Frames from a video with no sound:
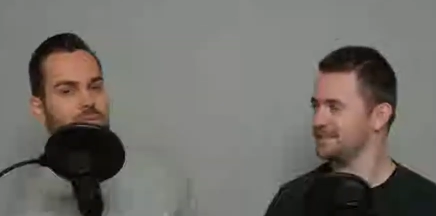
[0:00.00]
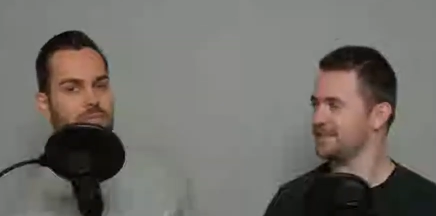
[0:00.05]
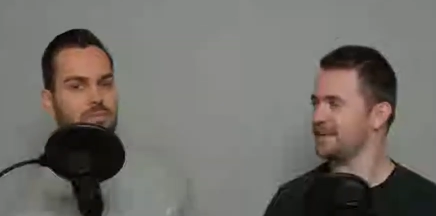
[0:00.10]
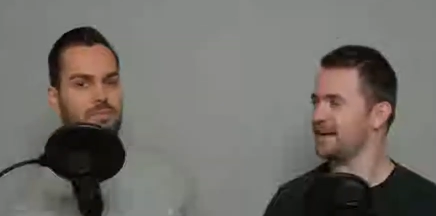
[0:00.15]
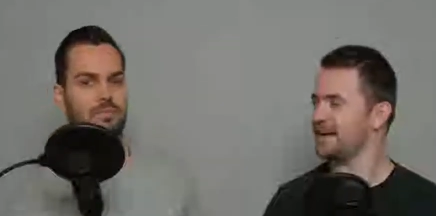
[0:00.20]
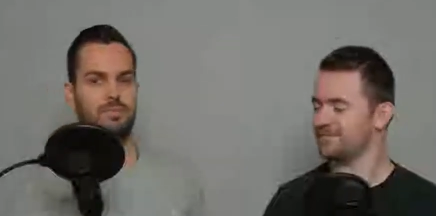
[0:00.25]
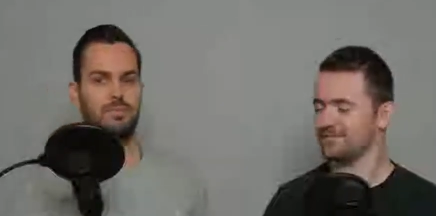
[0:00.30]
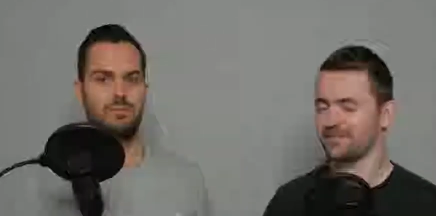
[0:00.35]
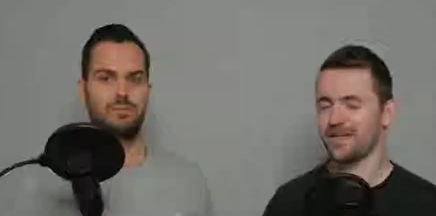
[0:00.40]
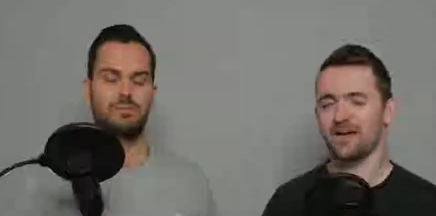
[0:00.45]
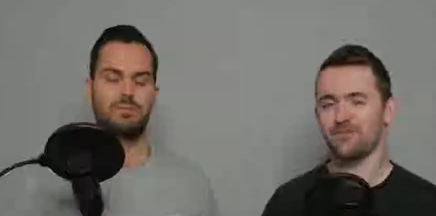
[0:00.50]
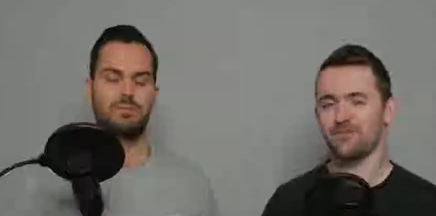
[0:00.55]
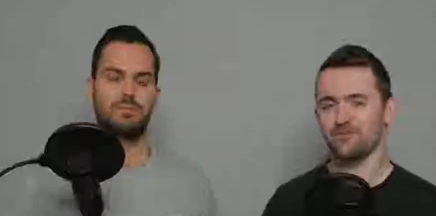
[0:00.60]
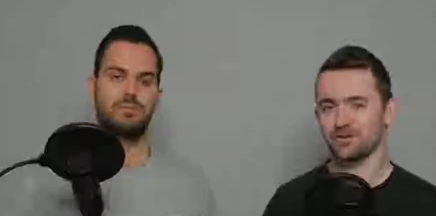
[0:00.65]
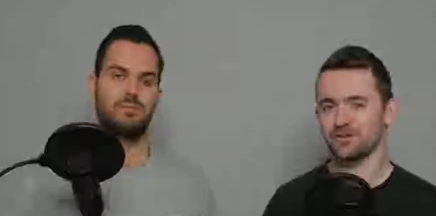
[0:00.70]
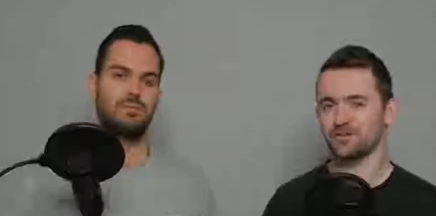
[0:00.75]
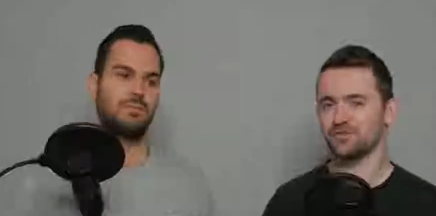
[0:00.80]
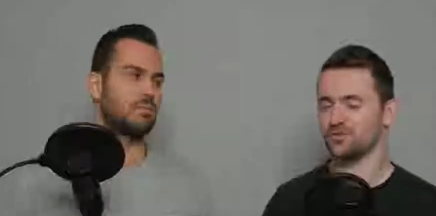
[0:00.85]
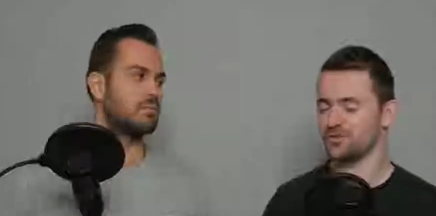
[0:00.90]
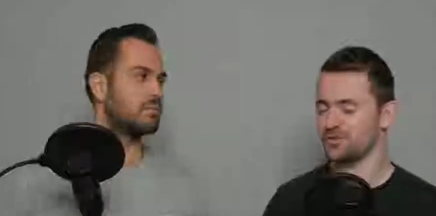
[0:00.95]
Speaker 1: That that
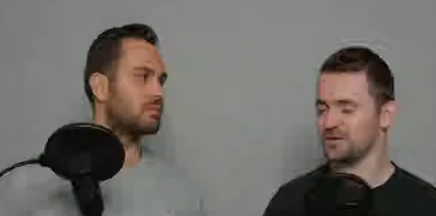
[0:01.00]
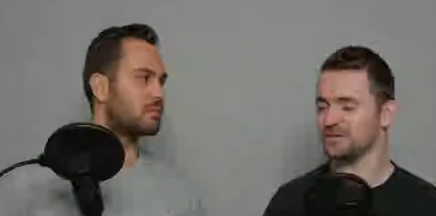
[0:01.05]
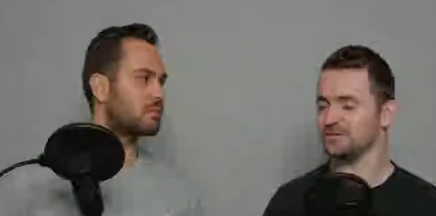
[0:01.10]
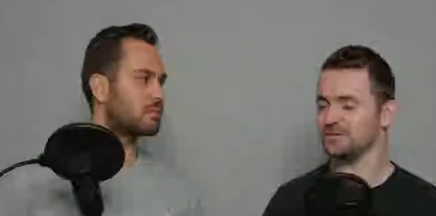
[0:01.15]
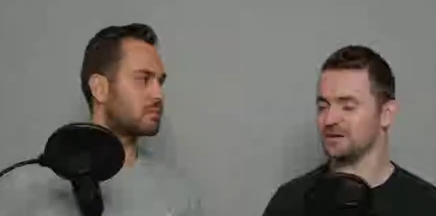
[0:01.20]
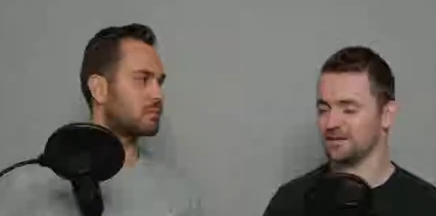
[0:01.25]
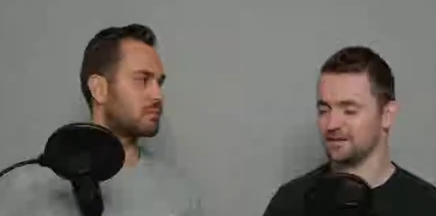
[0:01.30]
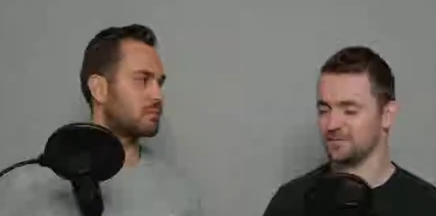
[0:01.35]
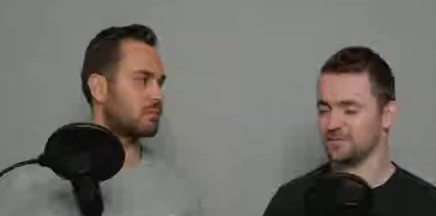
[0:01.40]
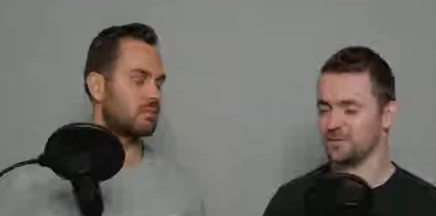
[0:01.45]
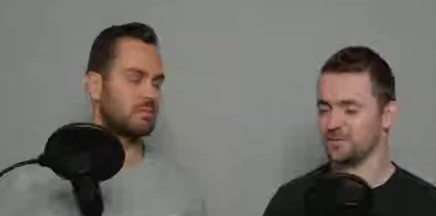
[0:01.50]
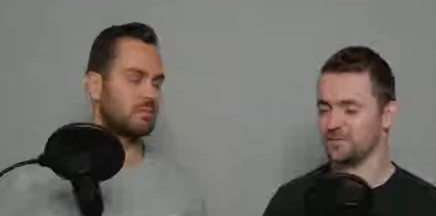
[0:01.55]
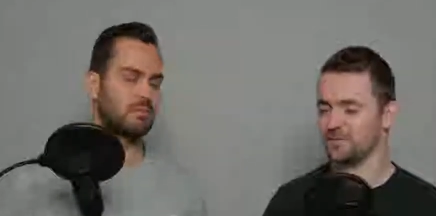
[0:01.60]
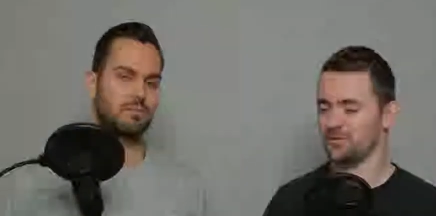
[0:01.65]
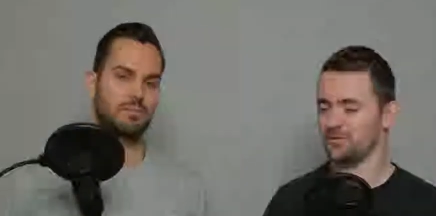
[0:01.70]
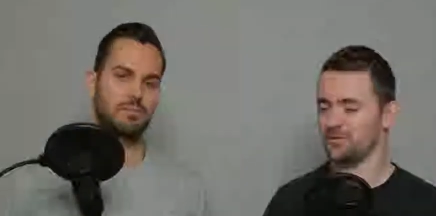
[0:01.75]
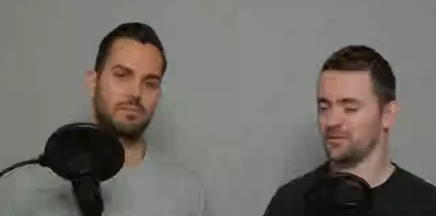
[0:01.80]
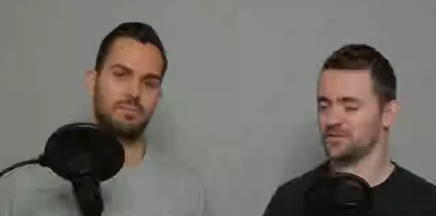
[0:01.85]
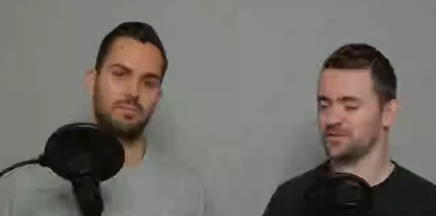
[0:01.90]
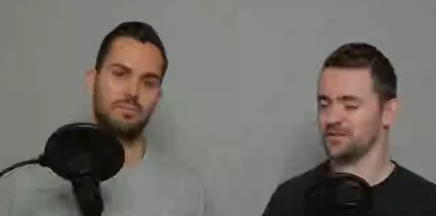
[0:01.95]
rings true to me at the
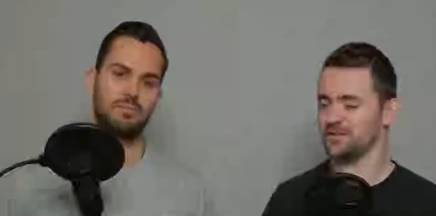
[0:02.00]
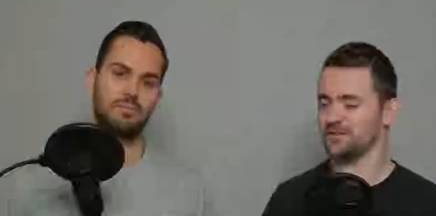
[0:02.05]
moment, which